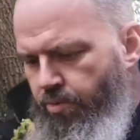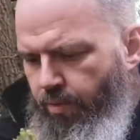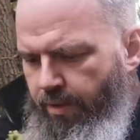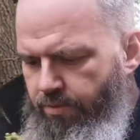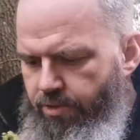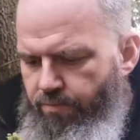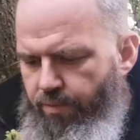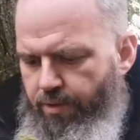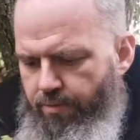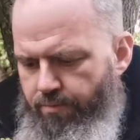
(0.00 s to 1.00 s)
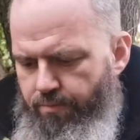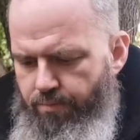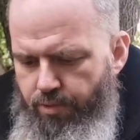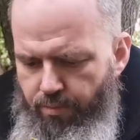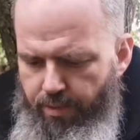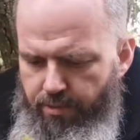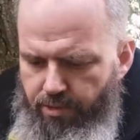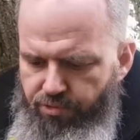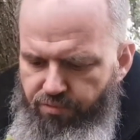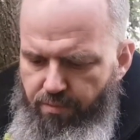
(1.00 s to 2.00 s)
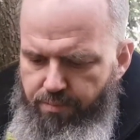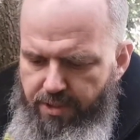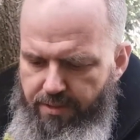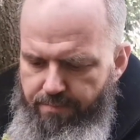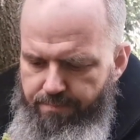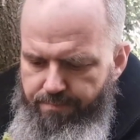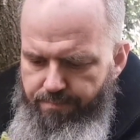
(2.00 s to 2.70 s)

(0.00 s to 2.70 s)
So what else have we done? So we got the shrubs in.